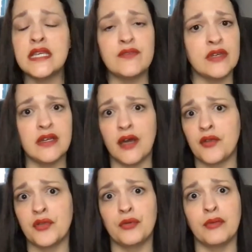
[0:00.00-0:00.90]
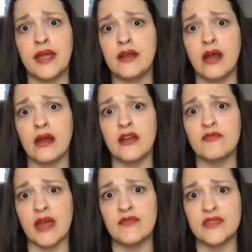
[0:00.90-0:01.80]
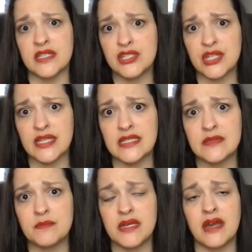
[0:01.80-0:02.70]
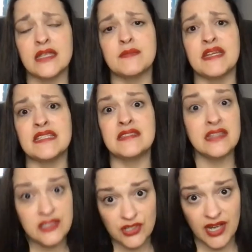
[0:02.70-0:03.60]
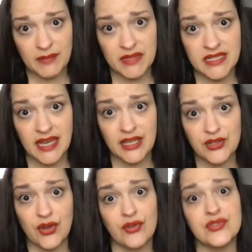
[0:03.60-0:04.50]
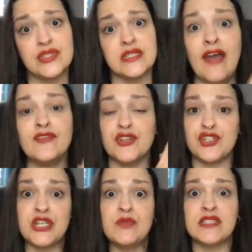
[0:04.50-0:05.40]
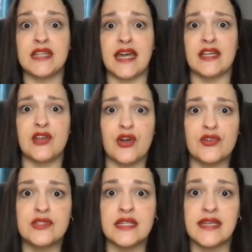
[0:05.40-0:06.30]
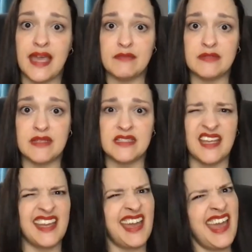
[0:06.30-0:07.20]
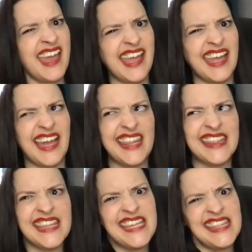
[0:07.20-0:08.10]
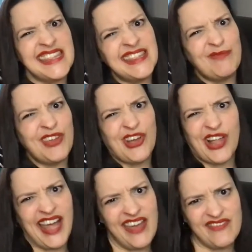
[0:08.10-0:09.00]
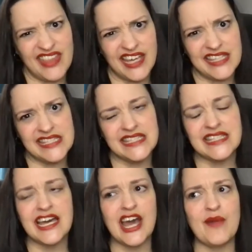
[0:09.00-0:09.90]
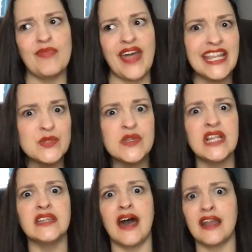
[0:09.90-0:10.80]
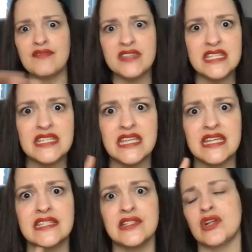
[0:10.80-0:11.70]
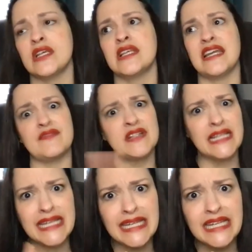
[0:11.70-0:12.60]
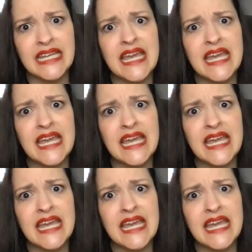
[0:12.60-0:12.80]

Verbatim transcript: even got on the radar of my physicians because my sister had been diagnosed after she was diagnosed and came to me saying, Hey, I think we all have this. Um, that's when a lot of these things started kind of clicking.